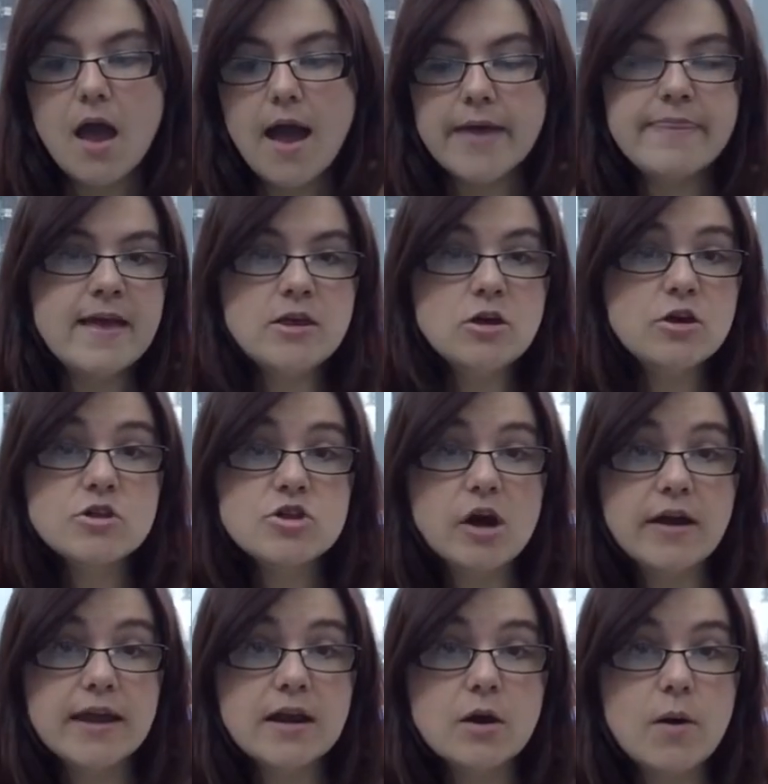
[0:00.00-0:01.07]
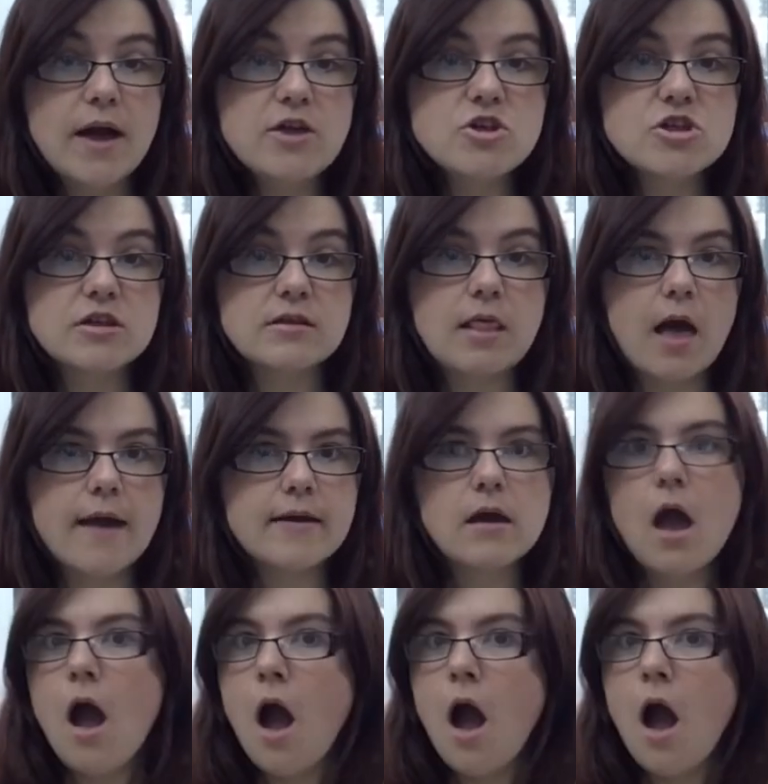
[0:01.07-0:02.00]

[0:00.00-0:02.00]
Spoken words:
And then you could chuck in a question like,